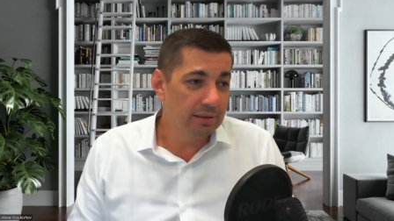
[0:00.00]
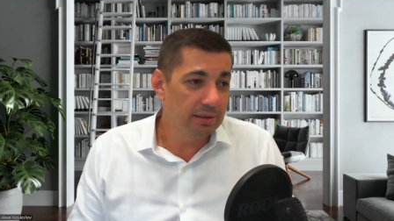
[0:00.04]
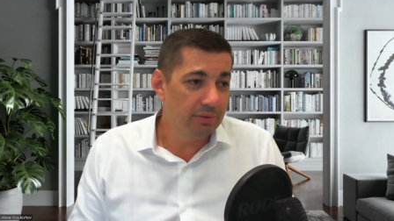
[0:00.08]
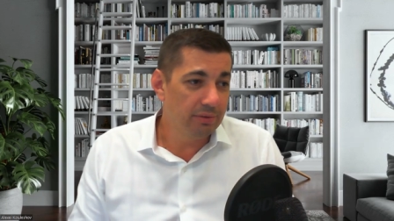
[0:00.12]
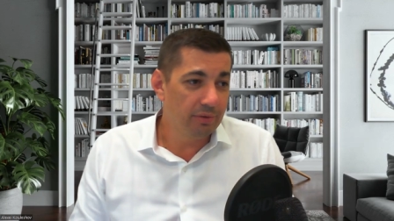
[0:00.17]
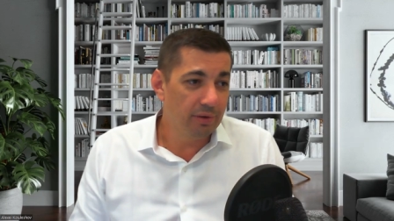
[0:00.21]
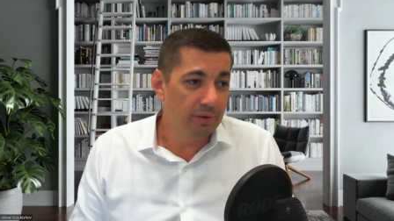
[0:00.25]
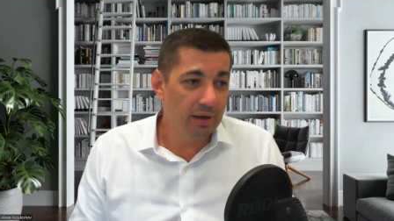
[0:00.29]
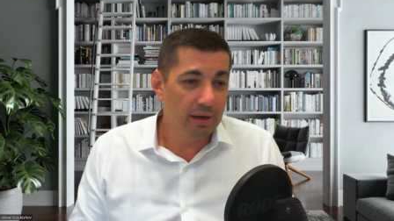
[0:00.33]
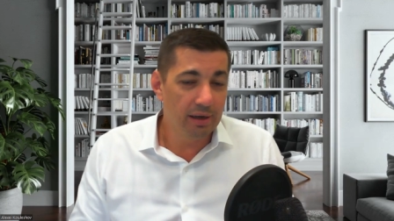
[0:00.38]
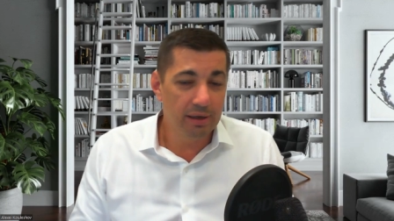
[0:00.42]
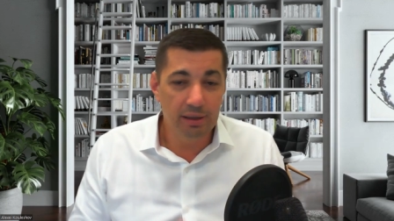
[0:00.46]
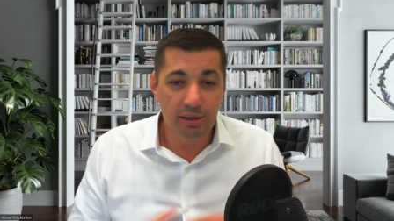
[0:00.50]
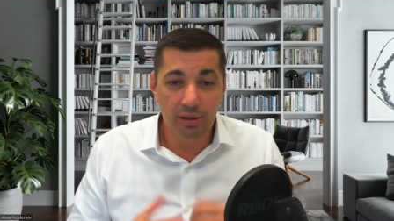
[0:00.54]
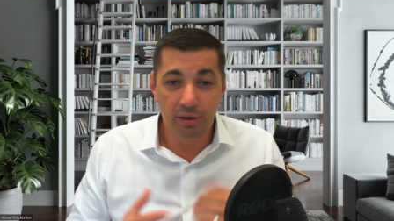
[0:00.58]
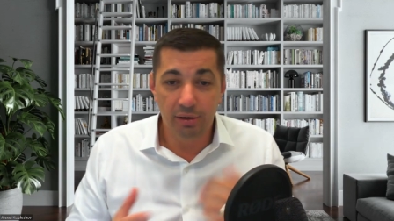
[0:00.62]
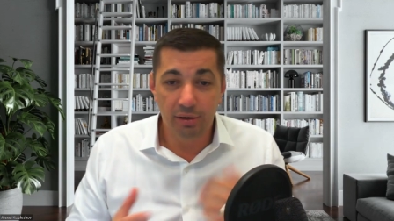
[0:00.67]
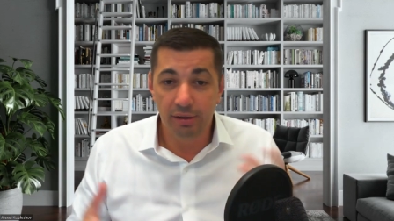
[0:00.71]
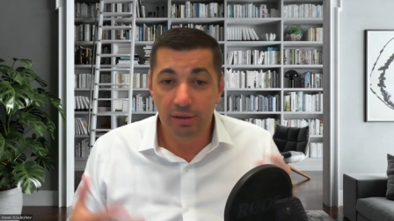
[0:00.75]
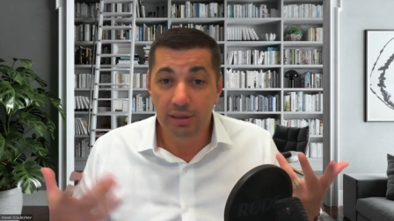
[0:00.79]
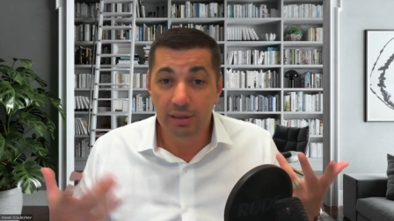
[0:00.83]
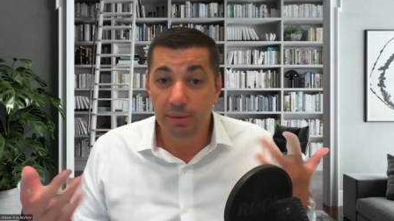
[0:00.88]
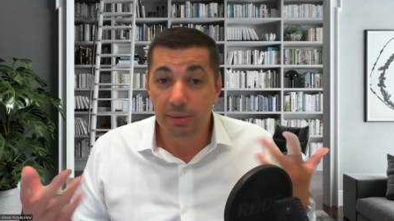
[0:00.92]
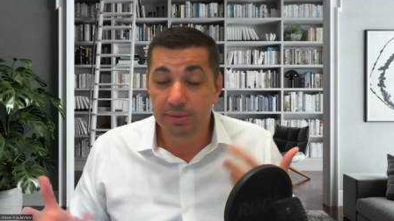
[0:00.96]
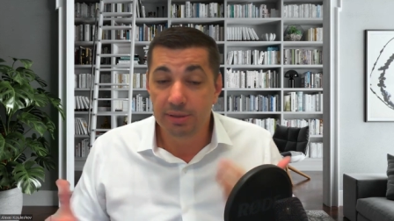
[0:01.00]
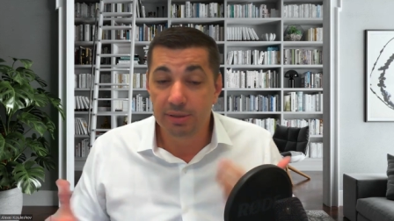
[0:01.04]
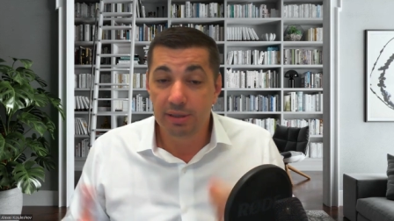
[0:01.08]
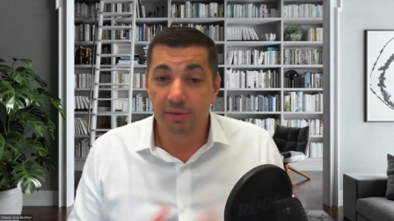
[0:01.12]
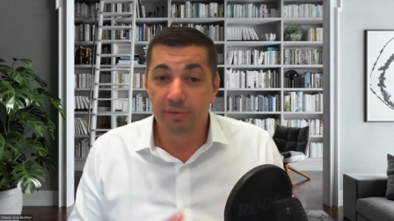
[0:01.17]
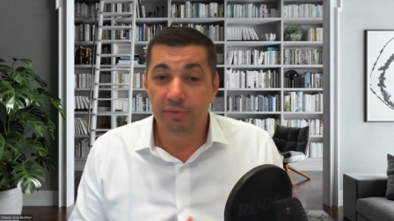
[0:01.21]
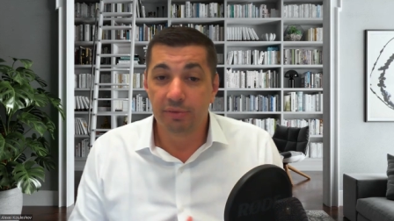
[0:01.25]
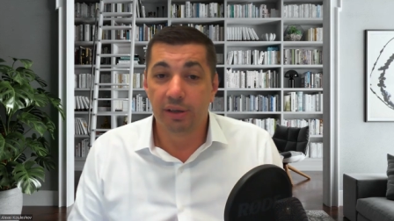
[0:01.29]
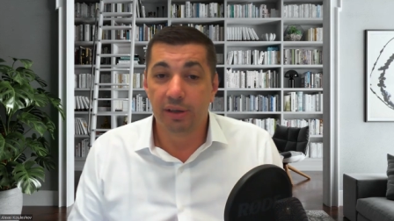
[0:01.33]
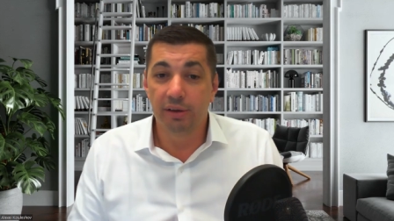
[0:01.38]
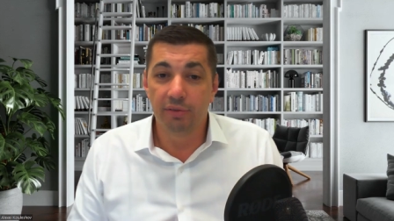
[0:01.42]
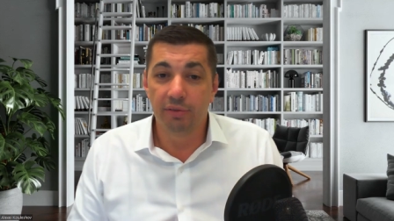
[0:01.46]
if the tips
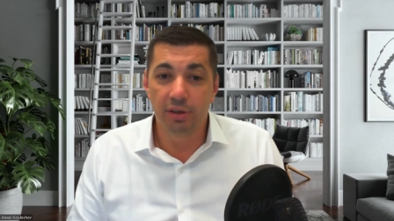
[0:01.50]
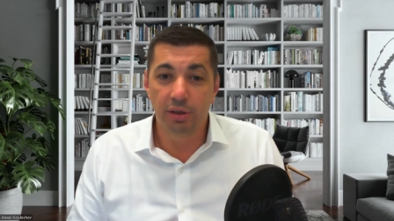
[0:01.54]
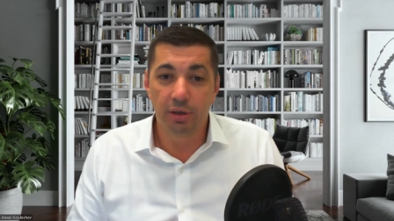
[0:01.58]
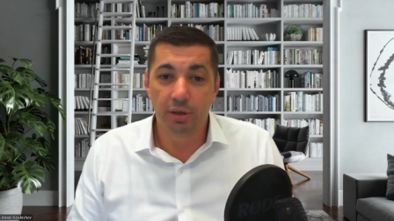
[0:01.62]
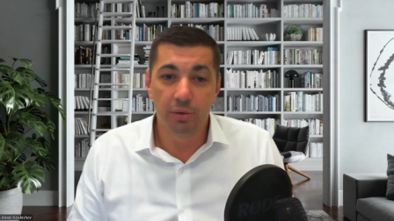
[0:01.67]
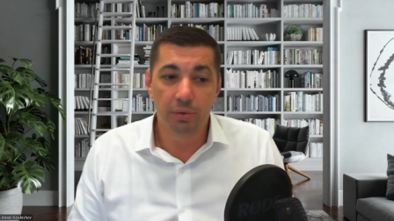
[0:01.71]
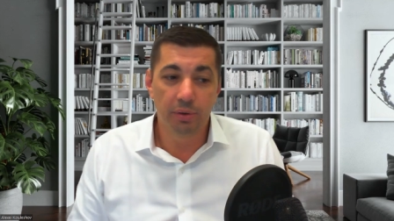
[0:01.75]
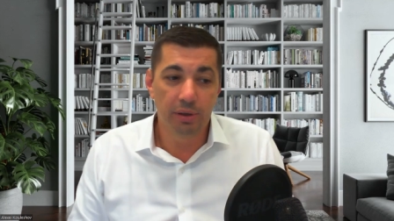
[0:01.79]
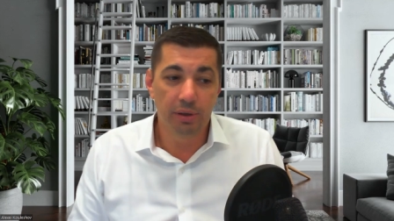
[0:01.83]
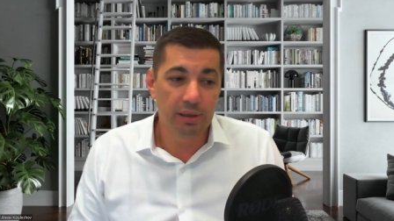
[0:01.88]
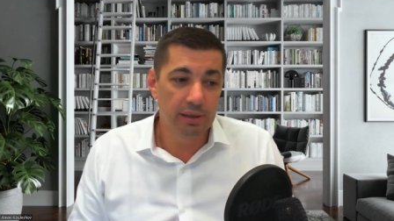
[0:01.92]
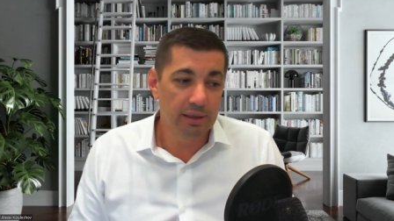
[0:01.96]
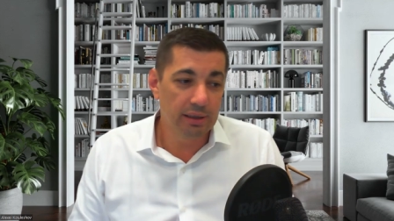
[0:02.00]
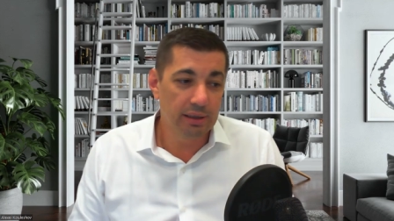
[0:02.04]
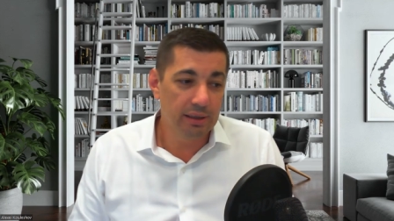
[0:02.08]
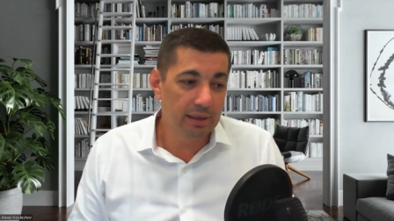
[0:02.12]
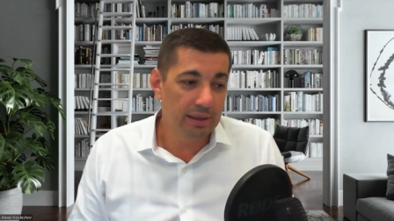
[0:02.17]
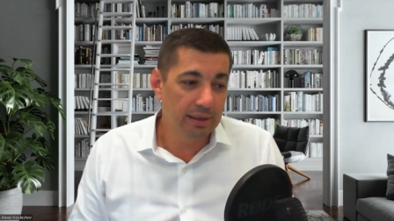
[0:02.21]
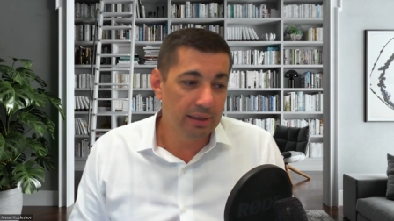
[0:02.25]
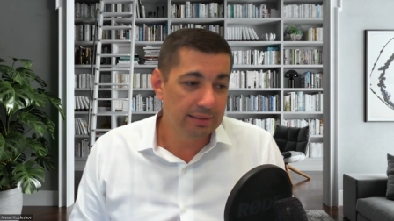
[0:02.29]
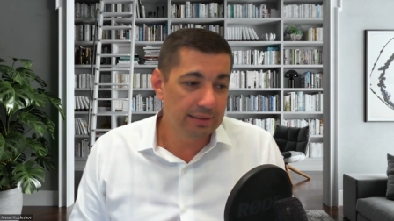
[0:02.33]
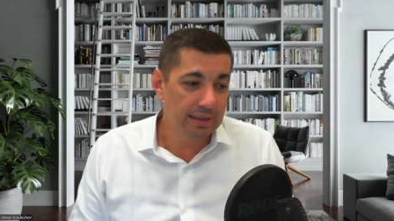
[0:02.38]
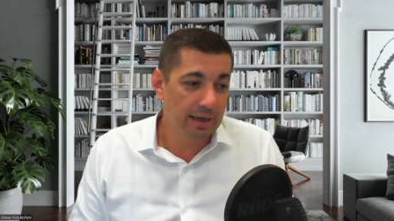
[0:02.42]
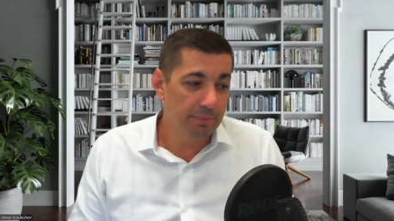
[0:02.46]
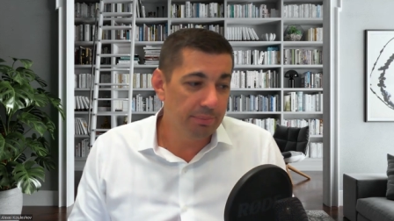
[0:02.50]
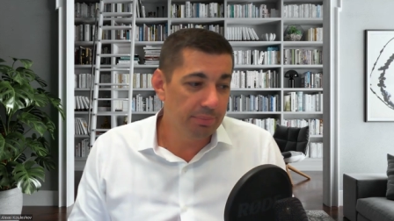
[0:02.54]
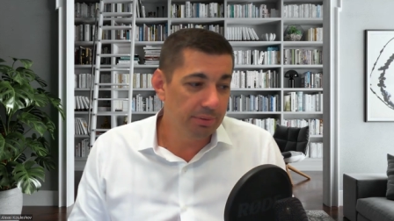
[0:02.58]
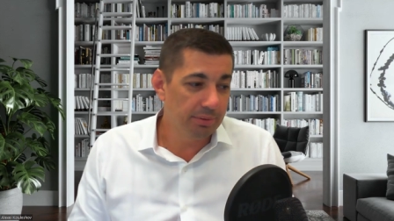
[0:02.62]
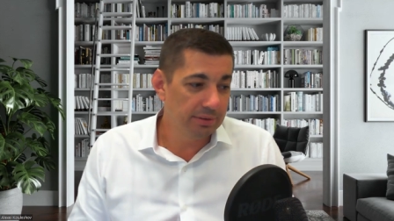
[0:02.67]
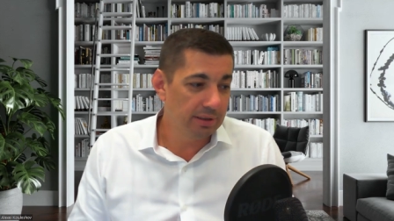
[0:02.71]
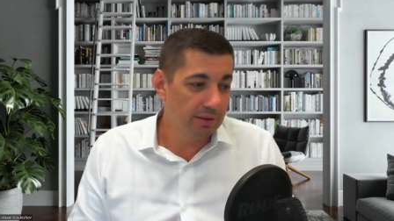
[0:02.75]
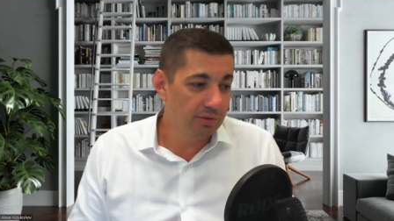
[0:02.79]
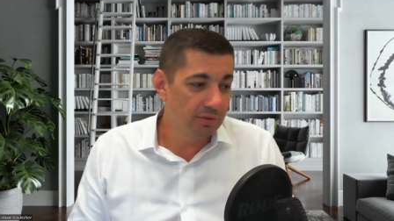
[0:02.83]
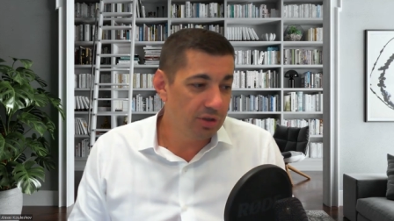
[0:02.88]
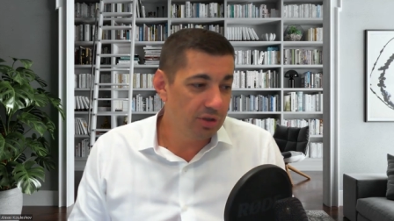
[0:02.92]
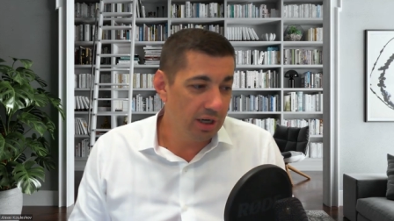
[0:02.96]
I've given you and the
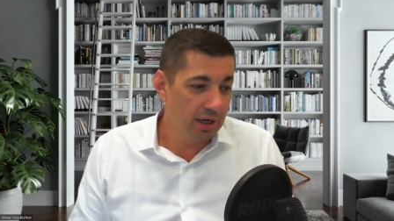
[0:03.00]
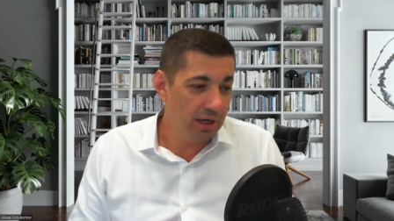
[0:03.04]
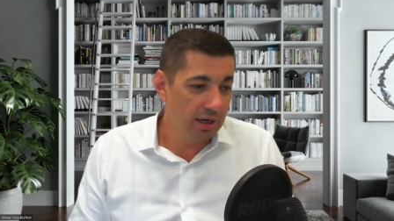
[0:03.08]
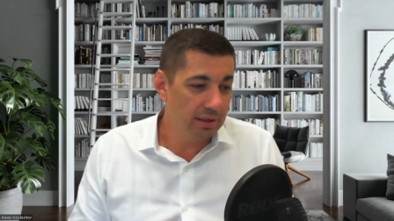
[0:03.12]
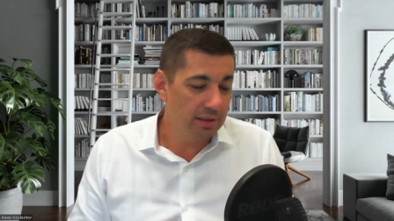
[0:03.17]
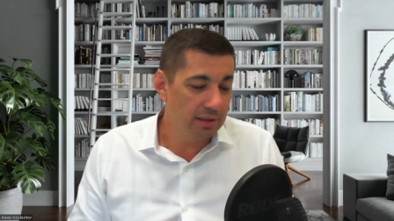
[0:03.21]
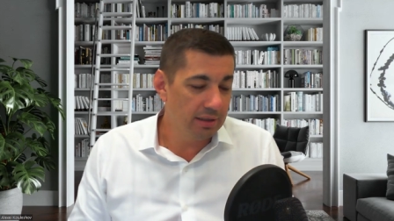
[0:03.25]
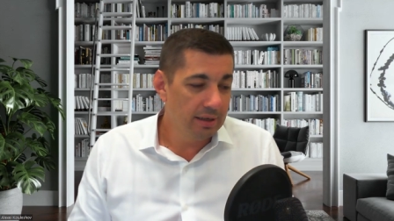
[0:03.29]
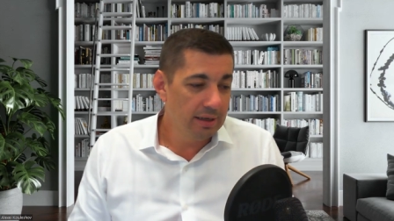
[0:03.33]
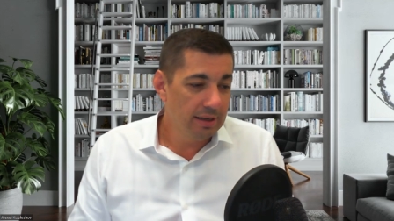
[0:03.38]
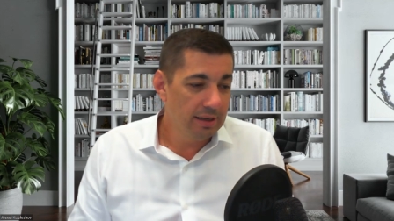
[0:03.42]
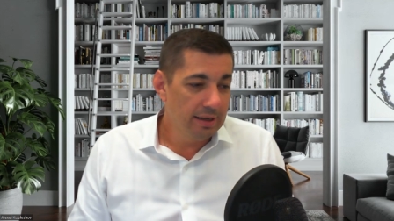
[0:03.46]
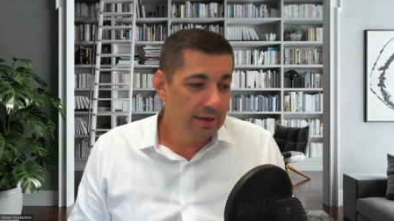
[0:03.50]
examples I've shared